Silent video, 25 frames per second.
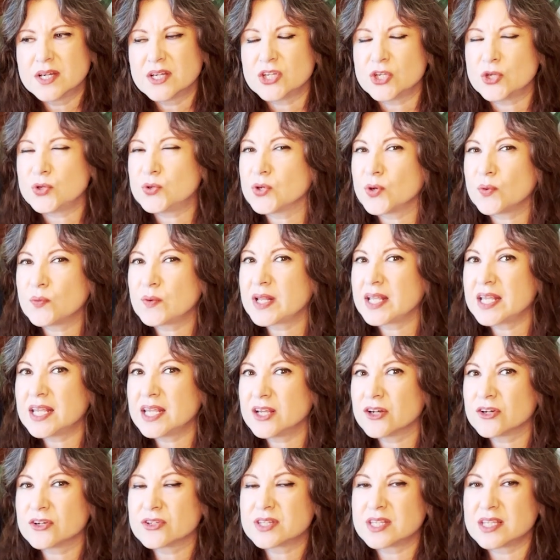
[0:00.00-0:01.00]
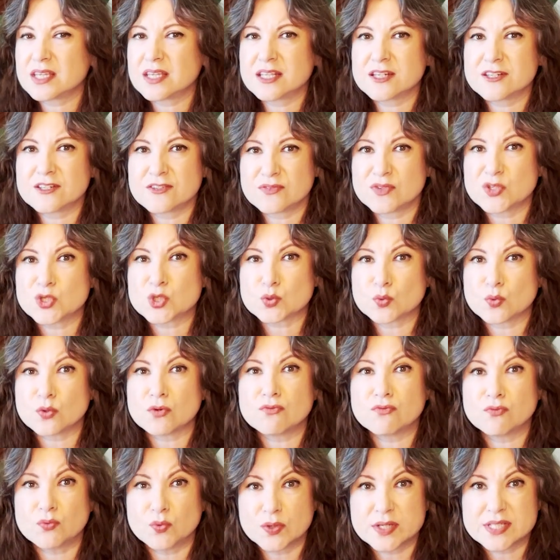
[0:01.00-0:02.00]
You don't hear the individual
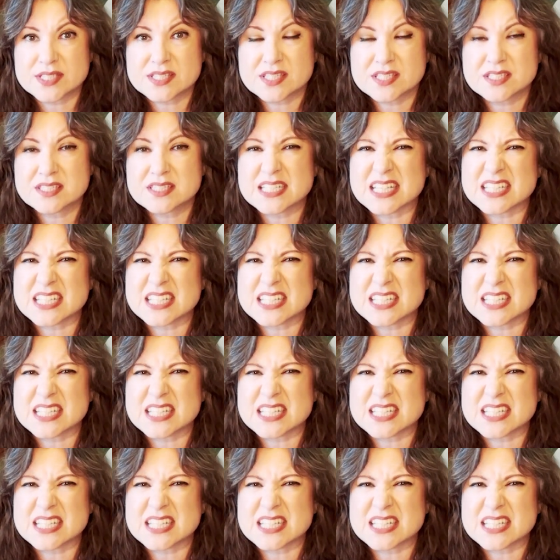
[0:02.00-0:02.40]
voices.